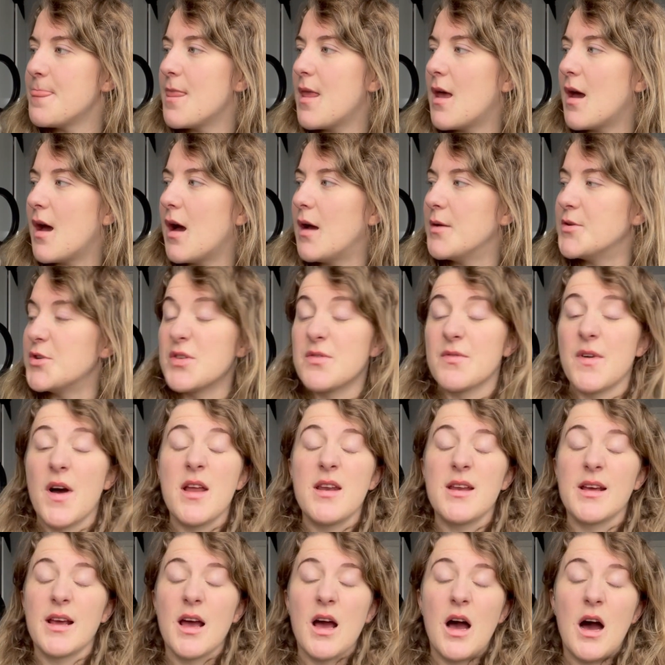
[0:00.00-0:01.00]
I'm just
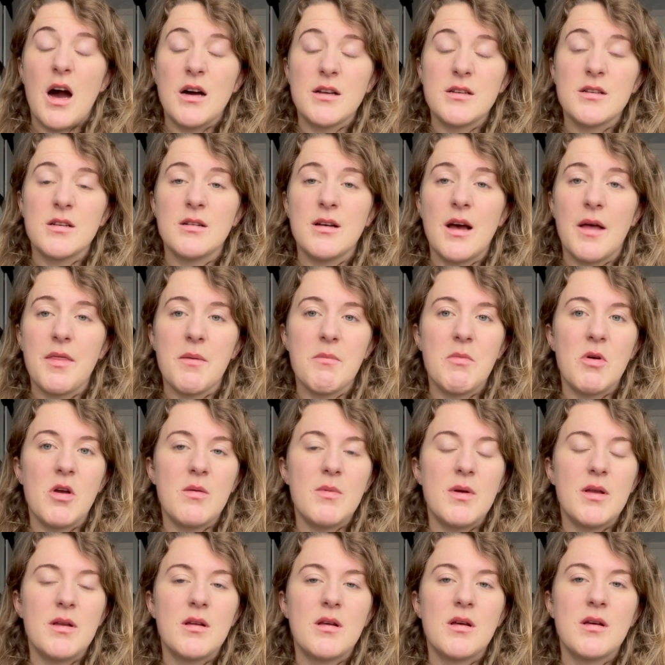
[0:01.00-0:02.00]
finding it hard at the
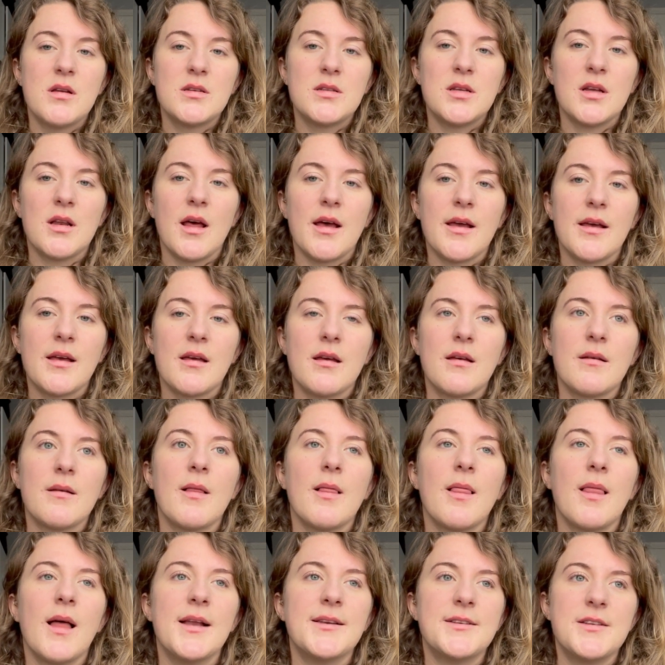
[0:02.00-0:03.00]
moment to like
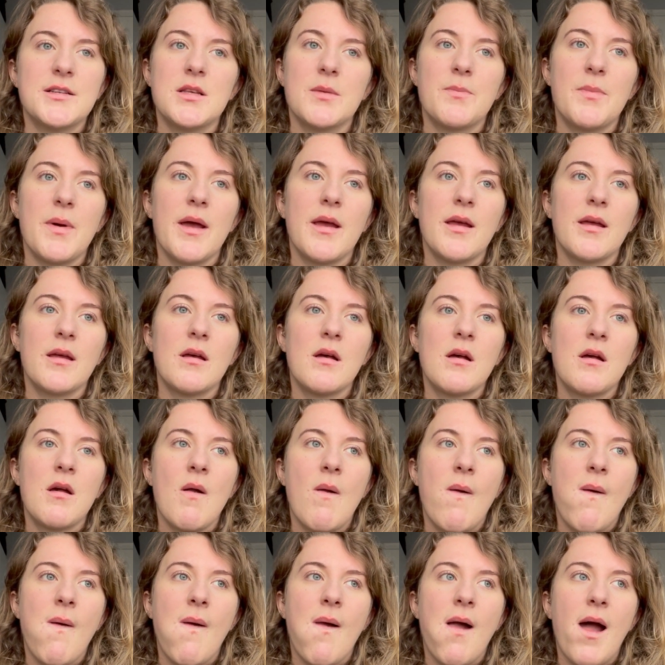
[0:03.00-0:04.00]
anticipate
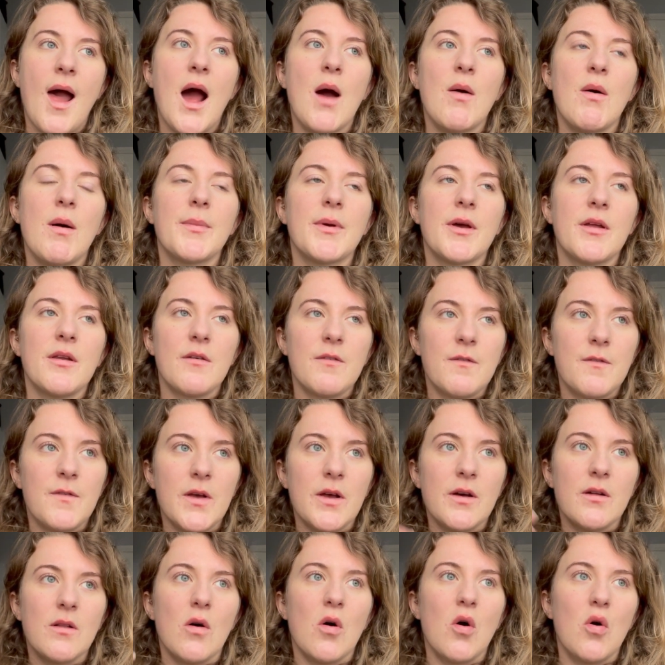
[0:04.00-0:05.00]
how I'm going to
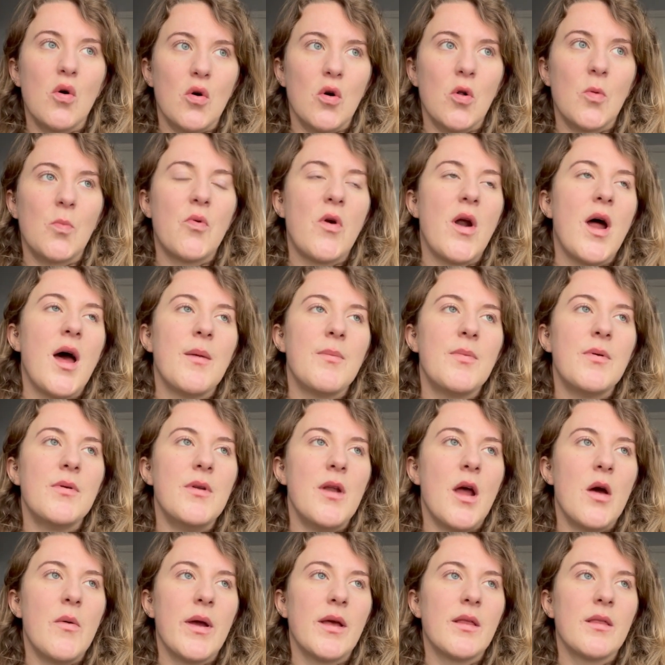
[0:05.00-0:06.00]
feel all prep,
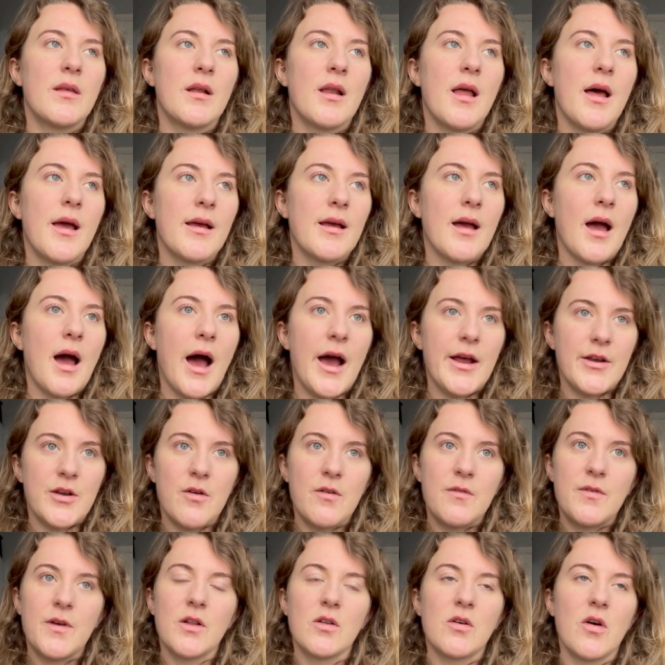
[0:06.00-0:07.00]
knowing that like, I don't
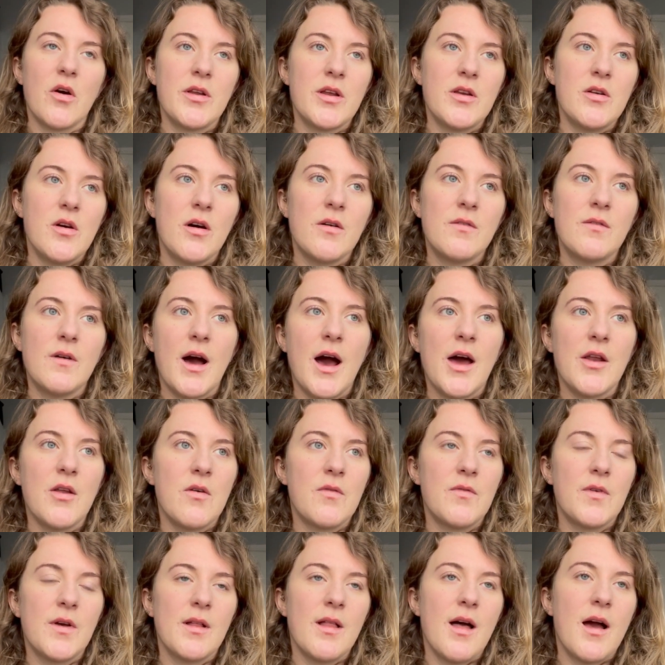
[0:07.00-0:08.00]
feel good enough, I don't
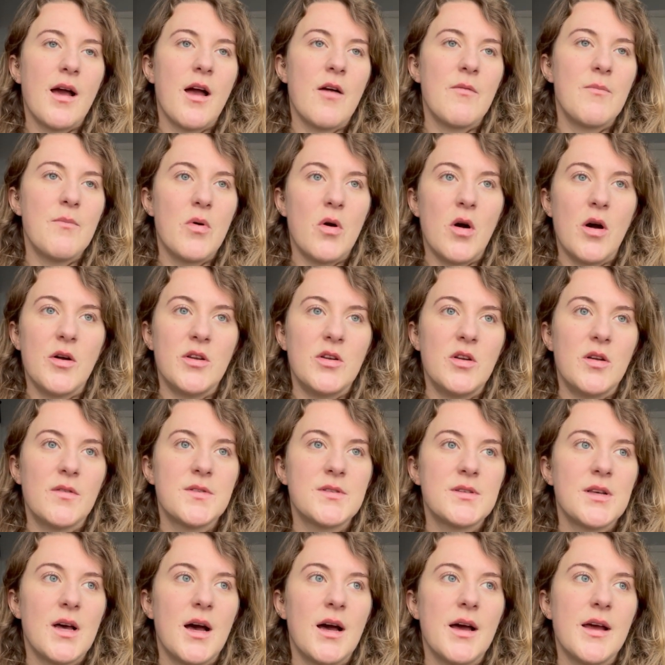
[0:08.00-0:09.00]
feel like I'm put on enough
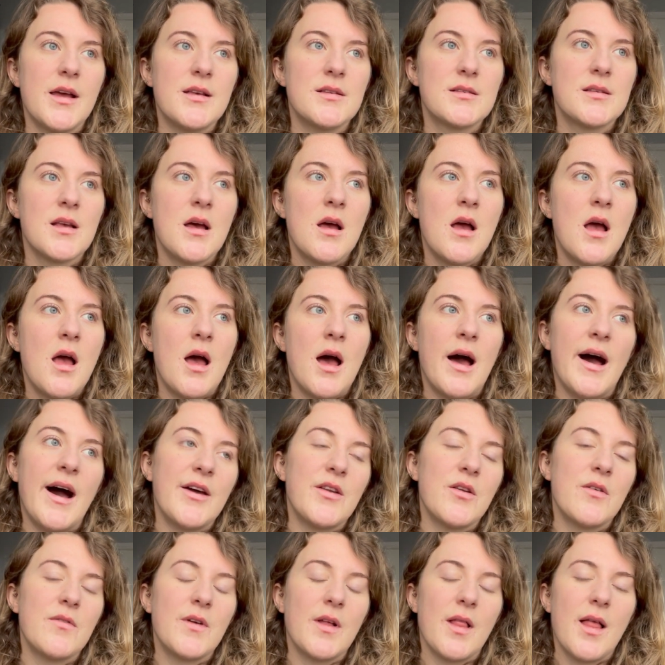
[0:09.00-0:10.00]
size, I
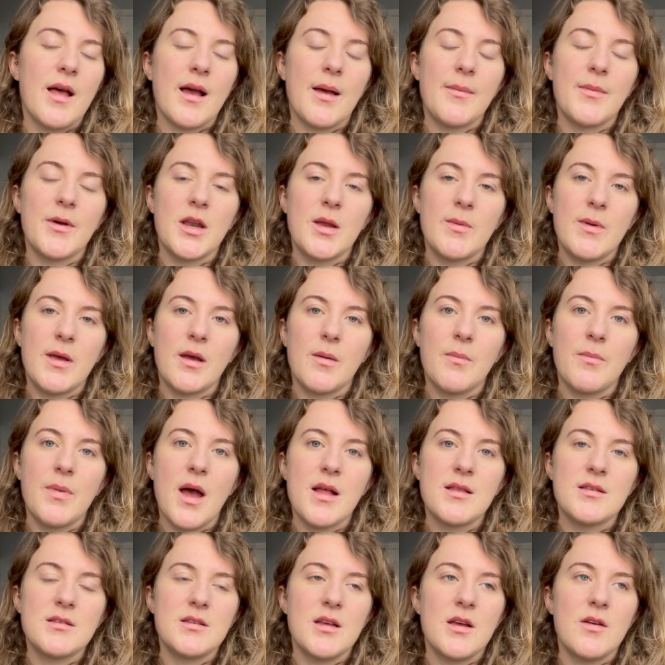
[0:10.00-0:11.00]
don't feel like I'm going to be
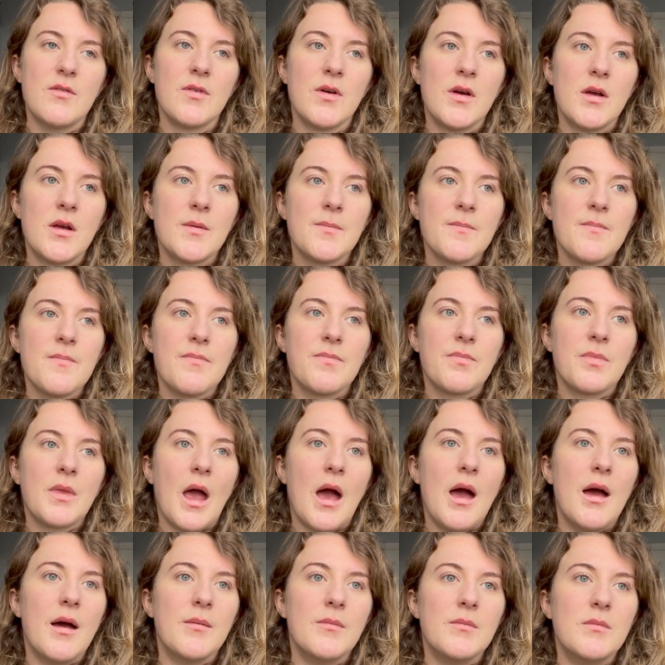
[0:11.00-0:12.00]
competitive.
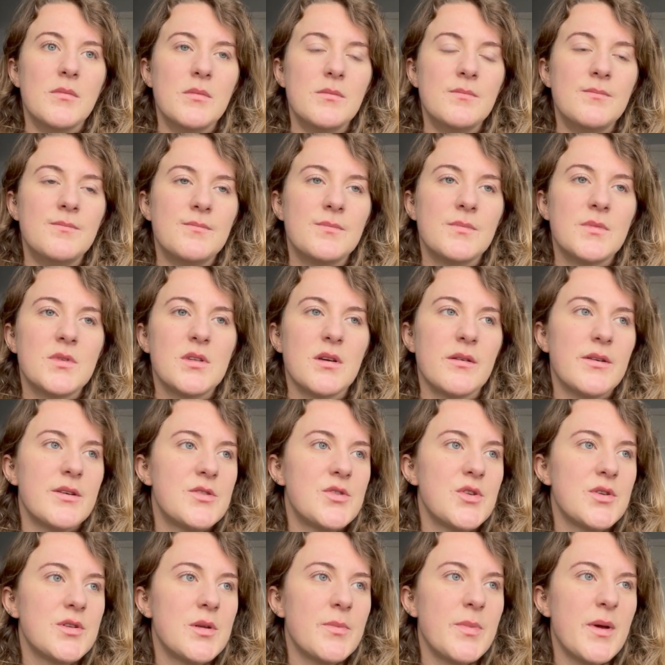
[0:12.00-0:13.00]
So it's
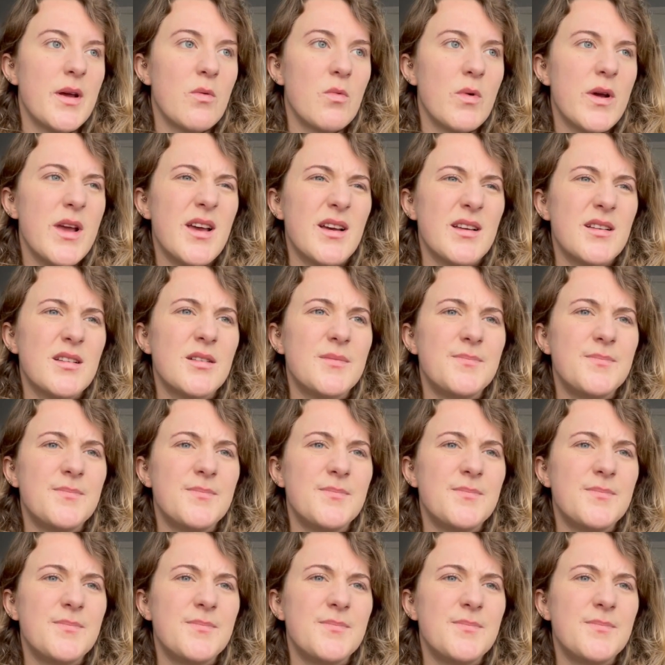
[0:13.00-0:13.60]
just a bit weird.